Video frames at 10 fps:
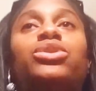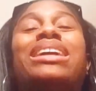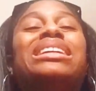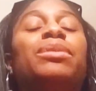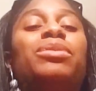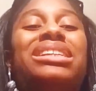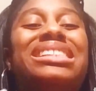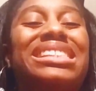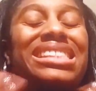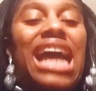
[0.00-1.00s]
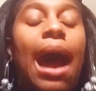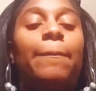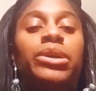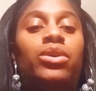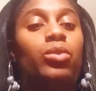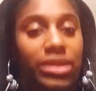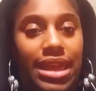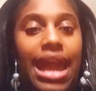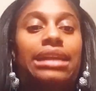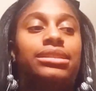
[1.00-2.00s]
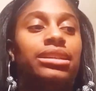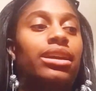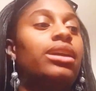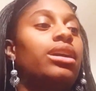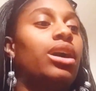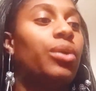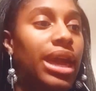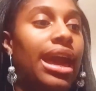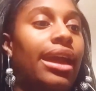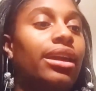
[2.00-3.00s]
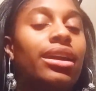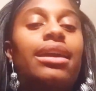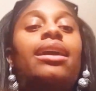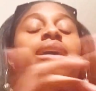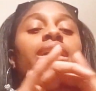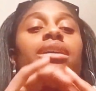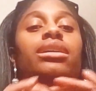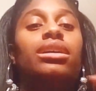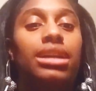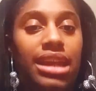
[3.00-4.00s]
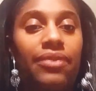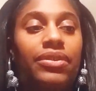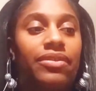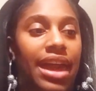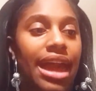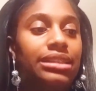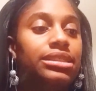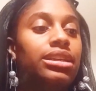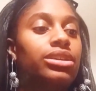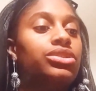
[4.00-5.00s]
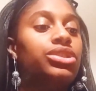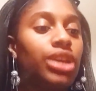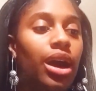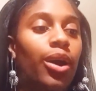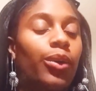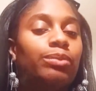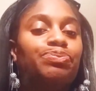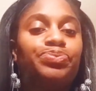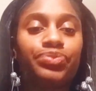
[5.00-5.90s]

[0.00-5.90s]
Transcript: So I need people to stop with that. Okay, enough of that. So